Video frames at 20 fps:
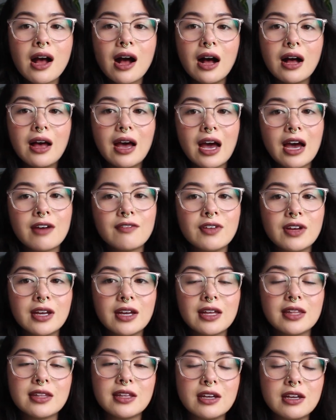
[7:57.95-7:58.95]
I'll have
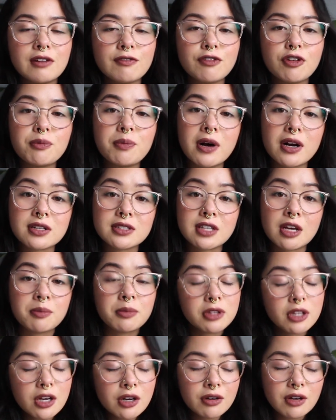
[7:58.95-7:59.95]
it in the info box down
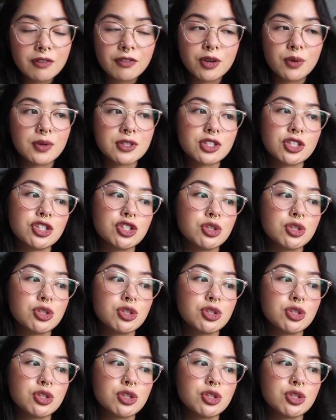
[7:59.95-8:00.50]
below if you want to